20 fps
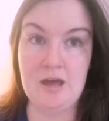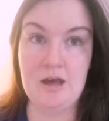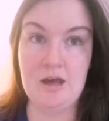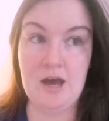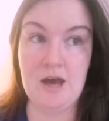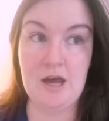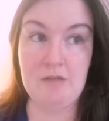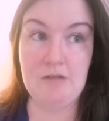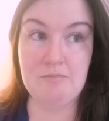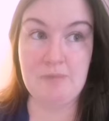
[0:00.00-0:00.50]

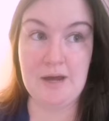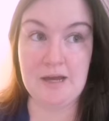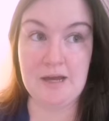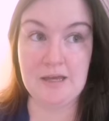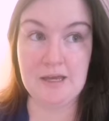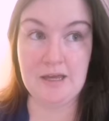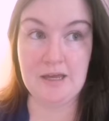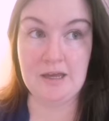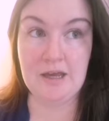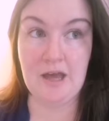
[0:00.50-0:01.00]

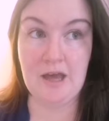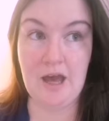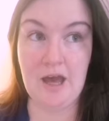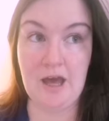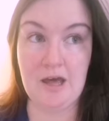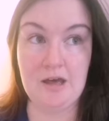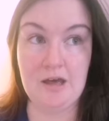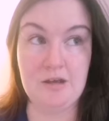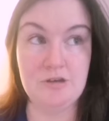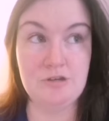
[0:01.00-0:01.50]
unpacking,
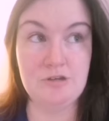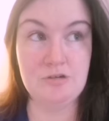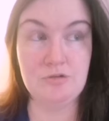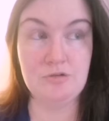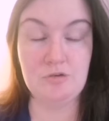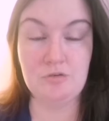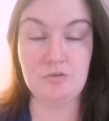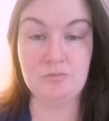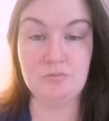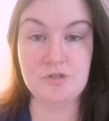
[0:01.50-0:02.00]
a new
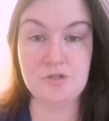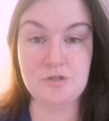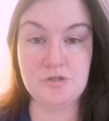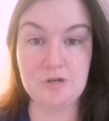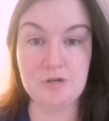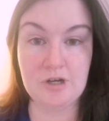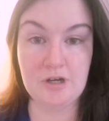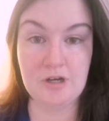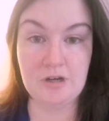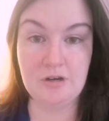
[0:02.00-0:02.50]
home
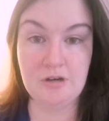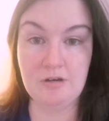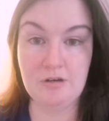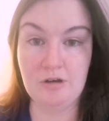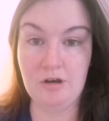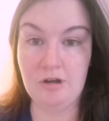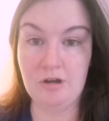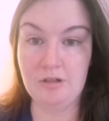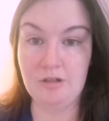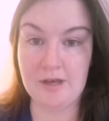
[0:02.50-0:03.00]
tour,
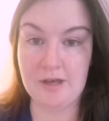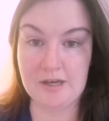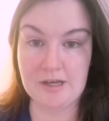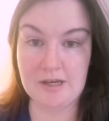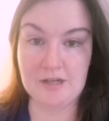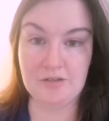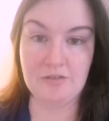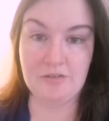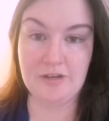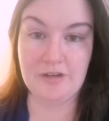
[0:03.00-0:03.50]
all that kind
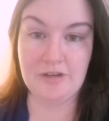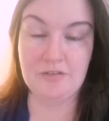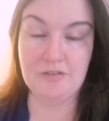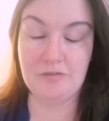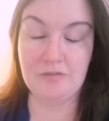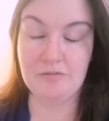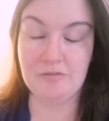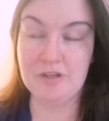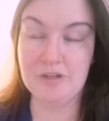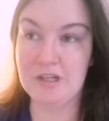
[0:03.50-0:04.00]
of stuff. So I'm
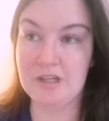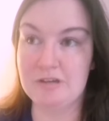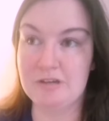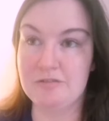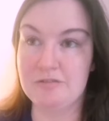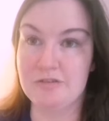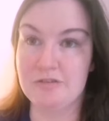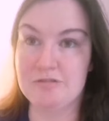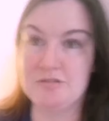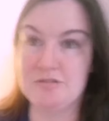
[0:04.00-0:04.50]
really looking
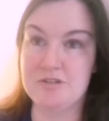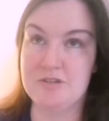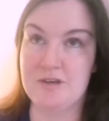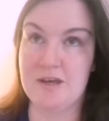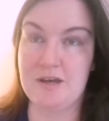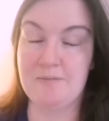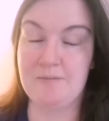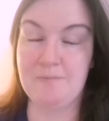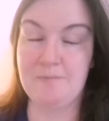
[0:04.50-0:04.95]
forward to it.